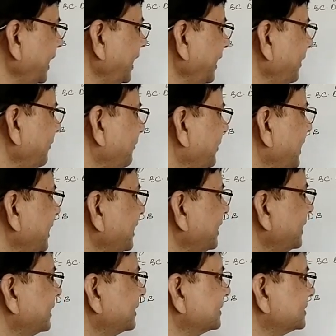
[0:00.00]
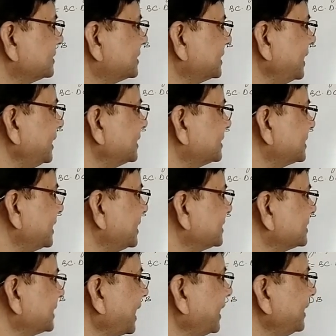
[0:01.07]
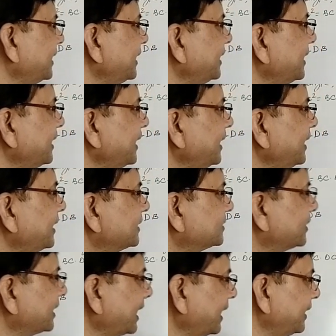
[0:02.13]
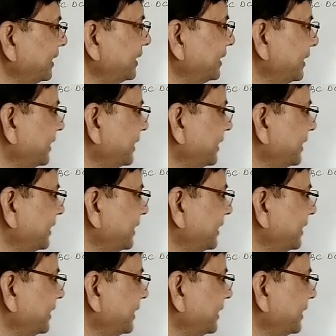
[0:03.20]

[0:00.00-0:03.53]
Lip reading: ABC. C is 90 degree. So 90